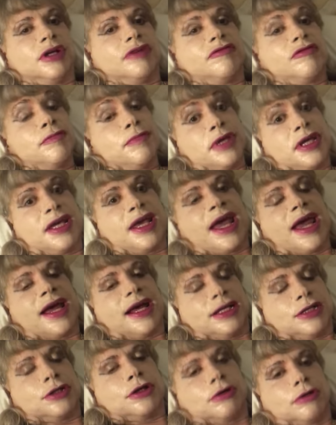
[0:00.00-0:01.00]
love of being
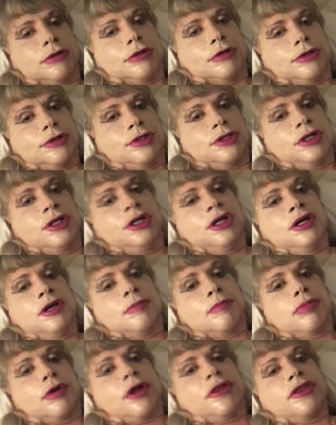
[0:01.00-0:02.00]
assholes
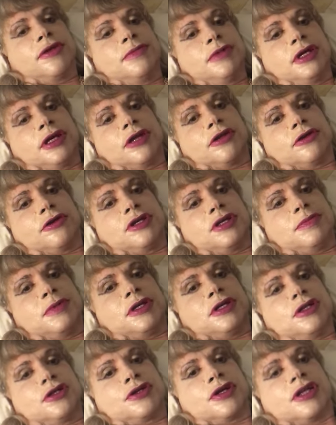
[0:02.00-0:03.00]
brought them together to be
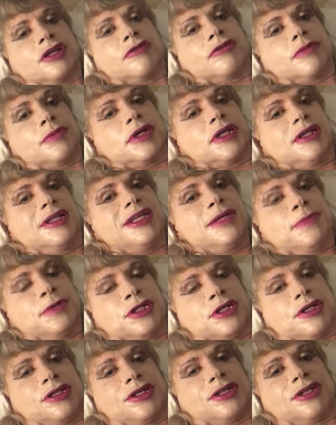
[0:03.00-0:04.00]
transphobic
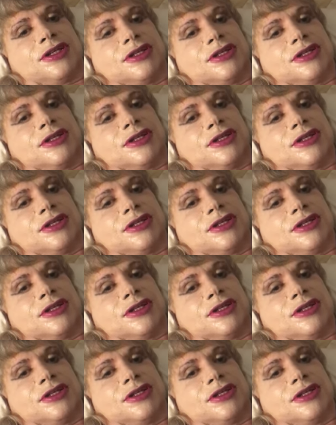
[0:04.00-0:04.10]
dipshits.